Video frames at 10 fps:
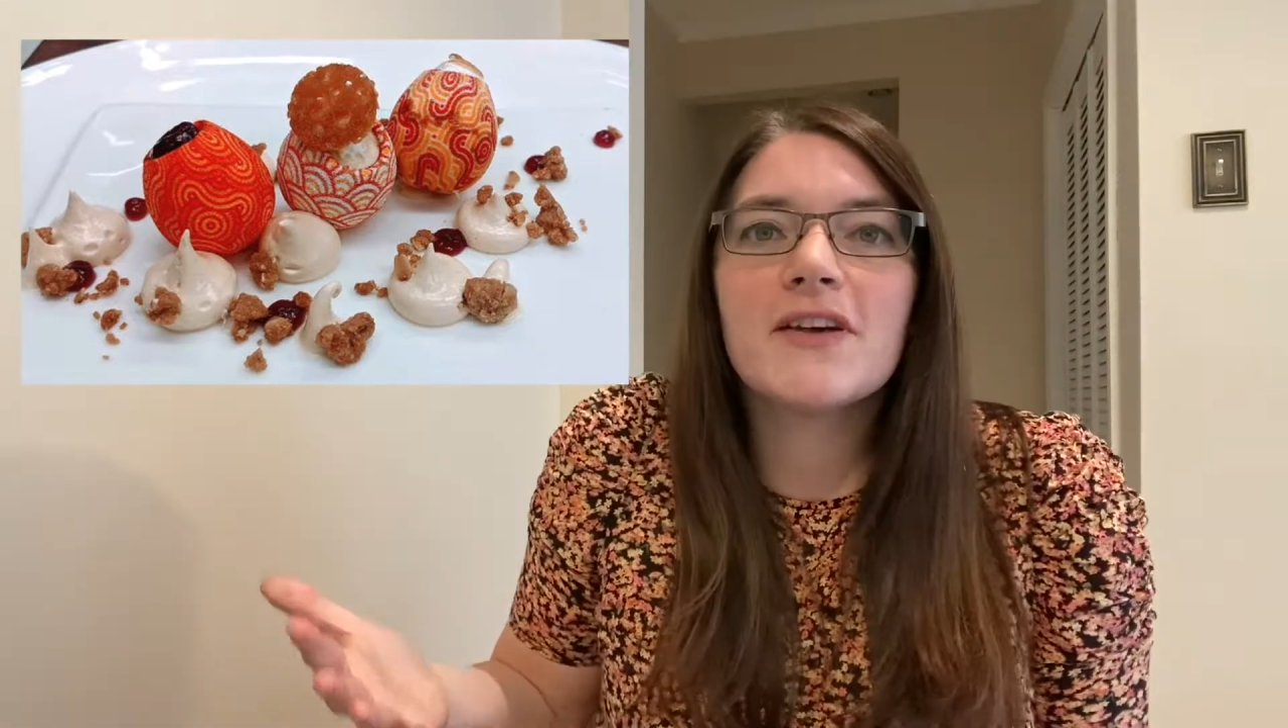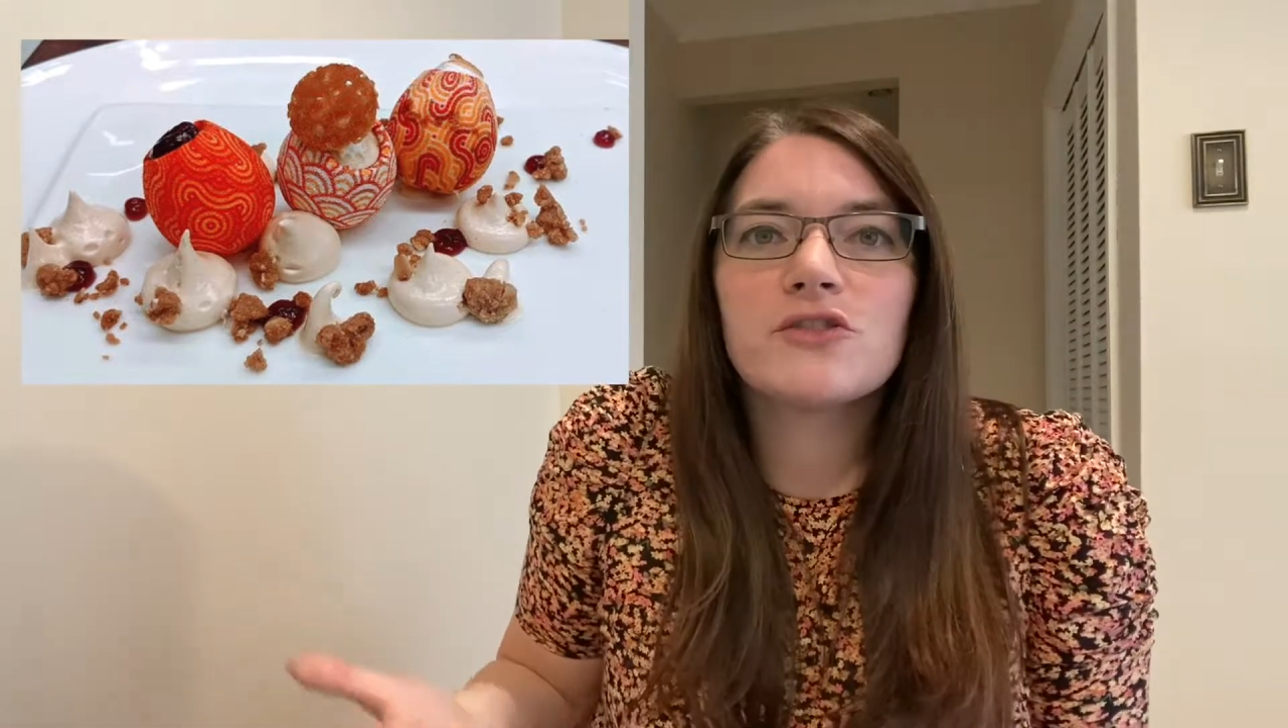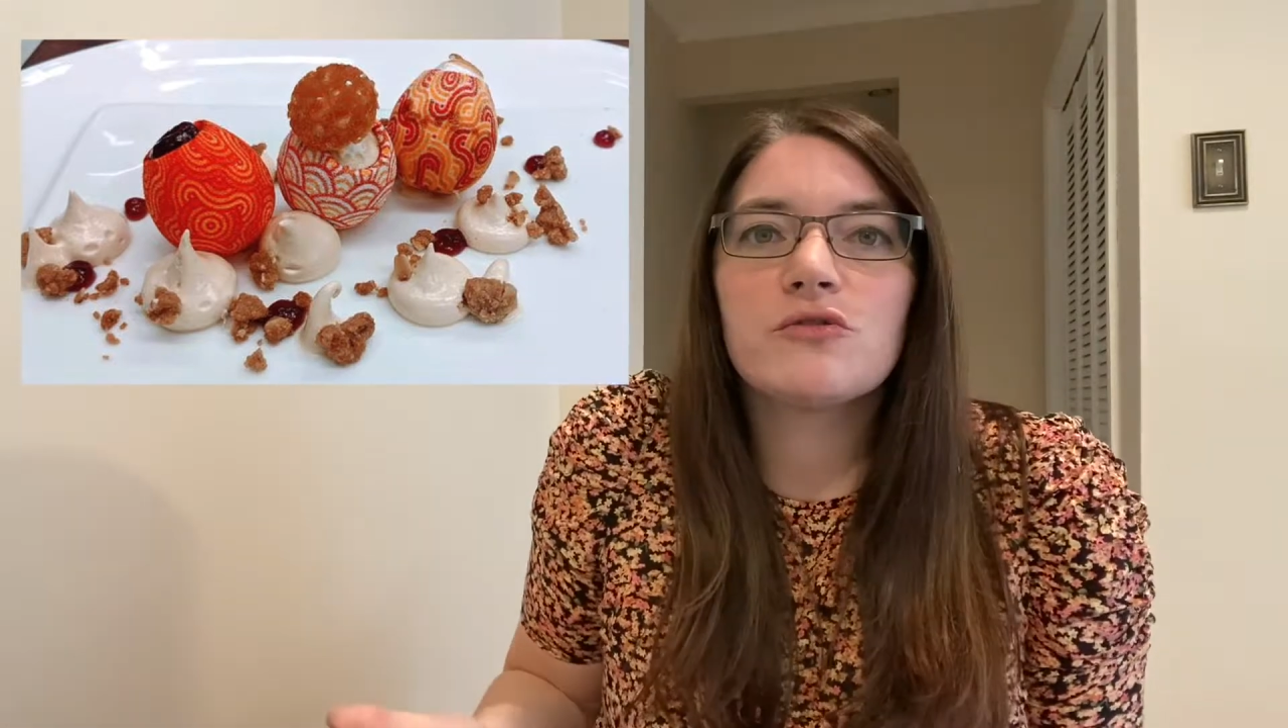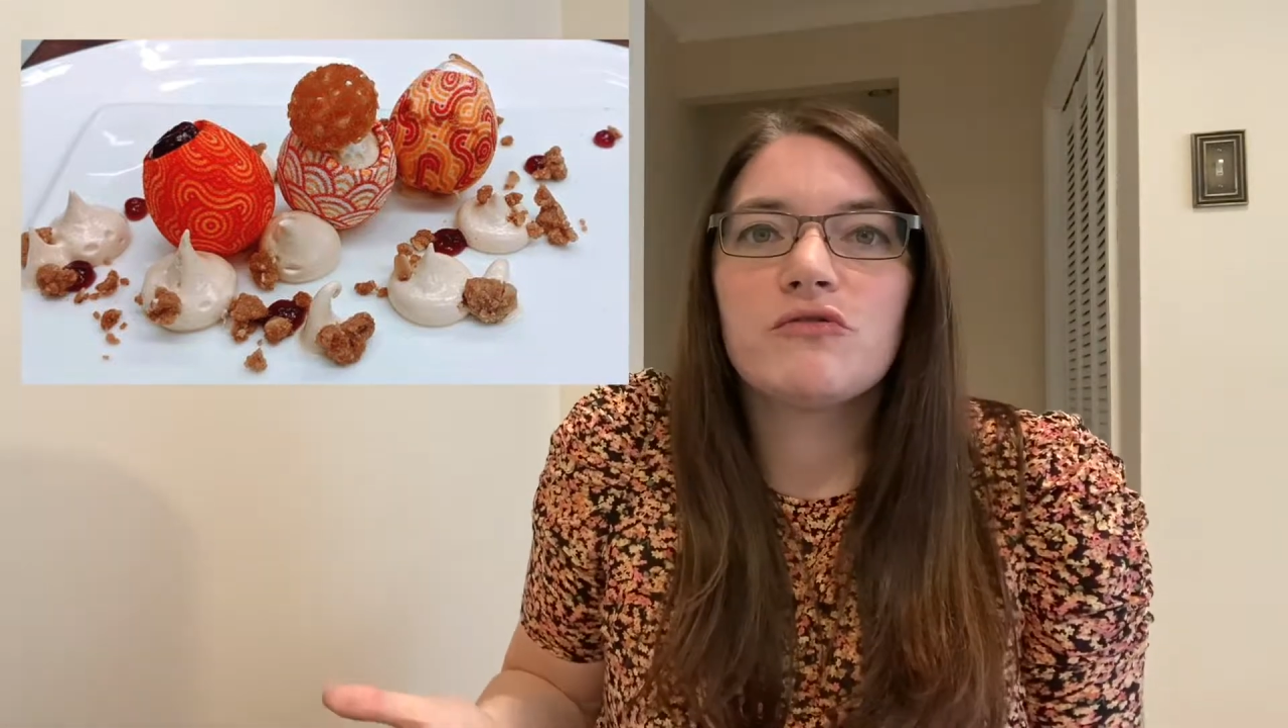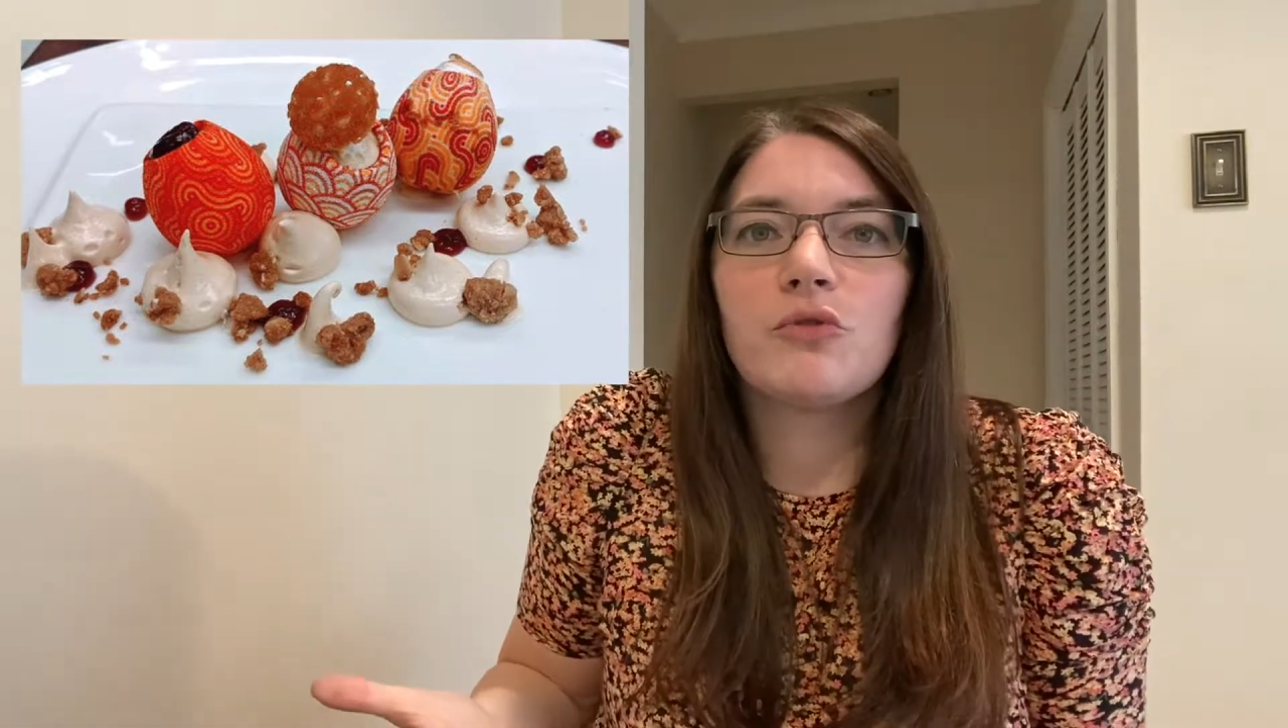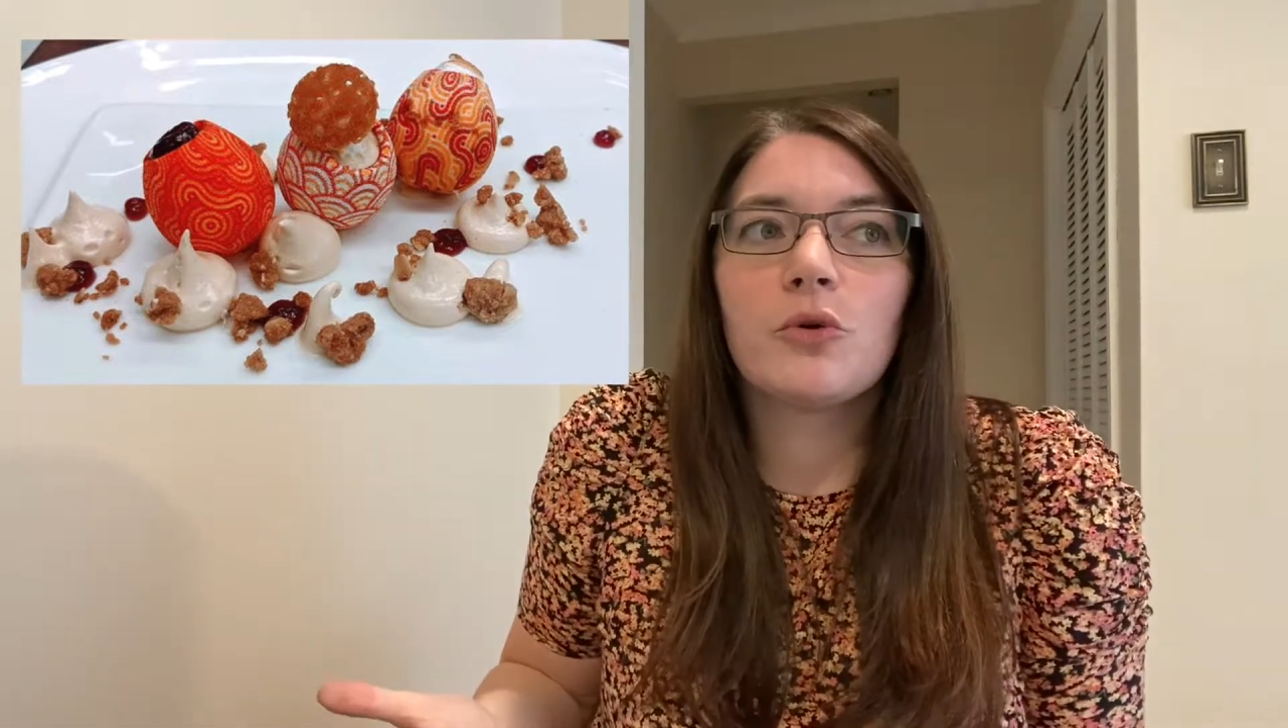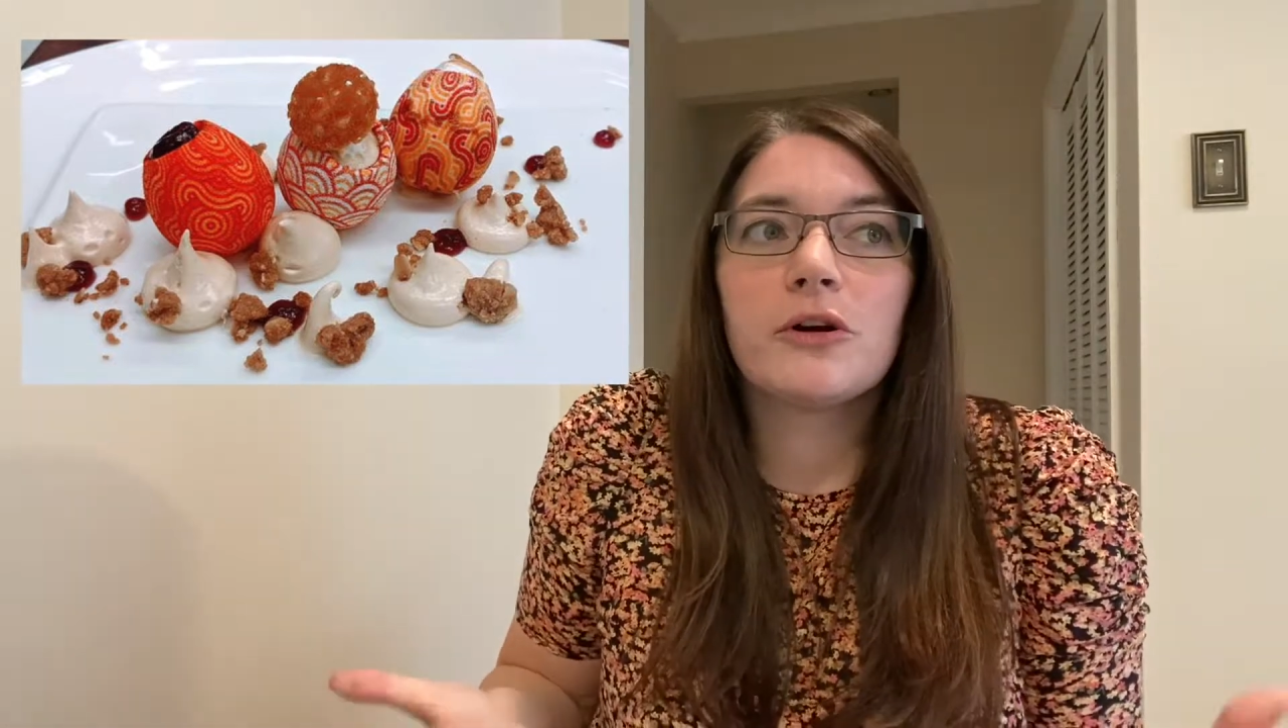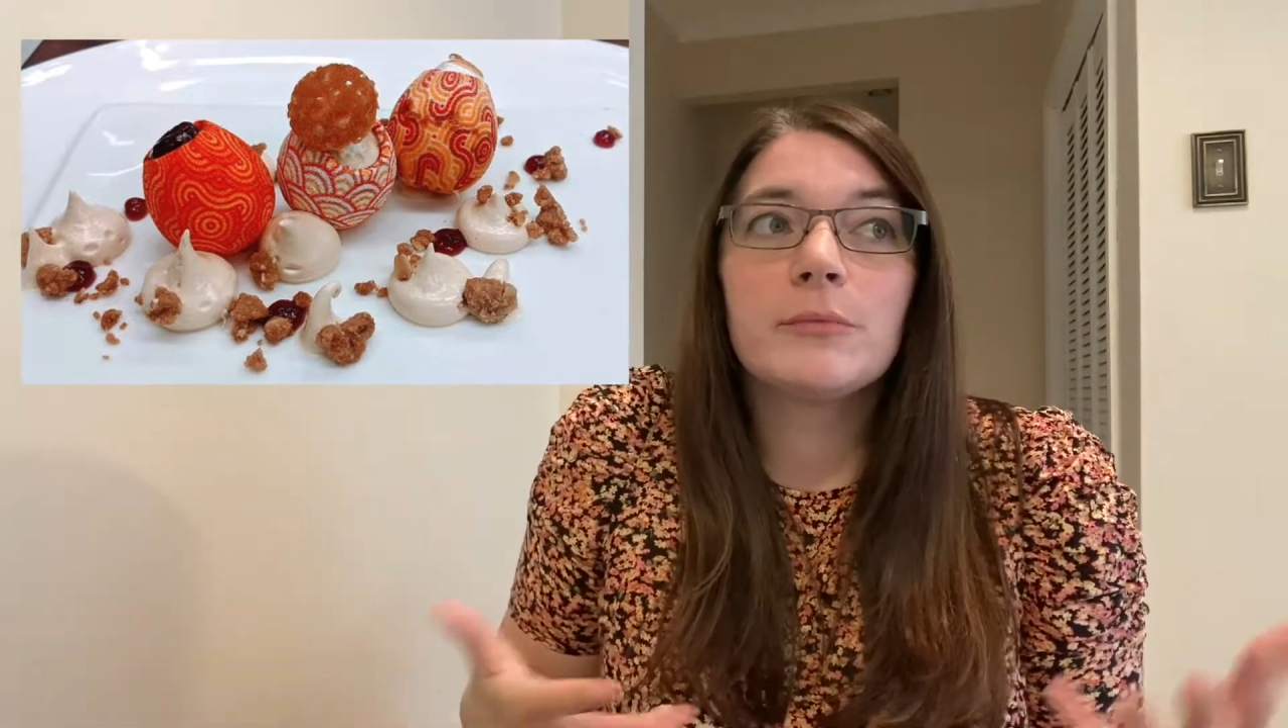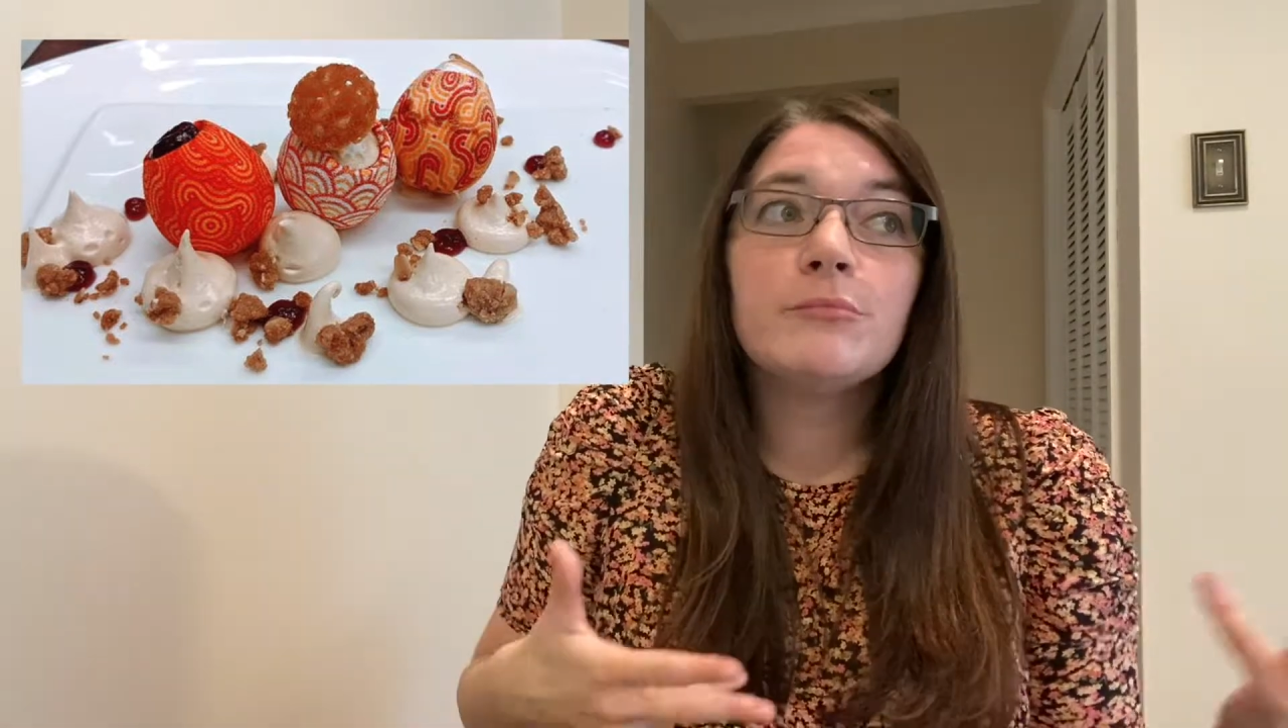vessel for